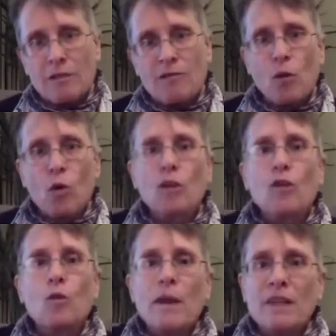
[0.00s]
for the
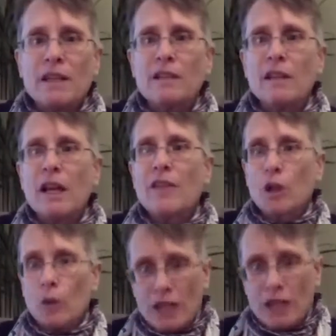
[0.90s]
women that
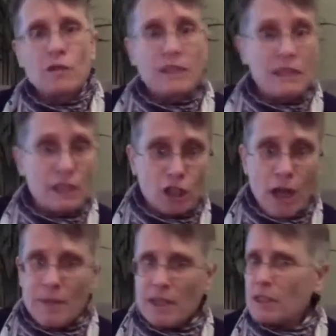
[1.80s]
are interested in
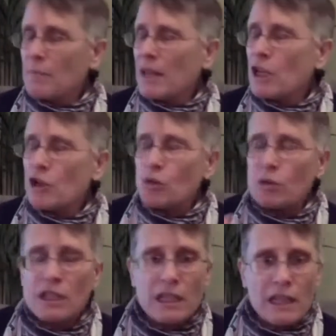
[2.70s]
shamanism, interested in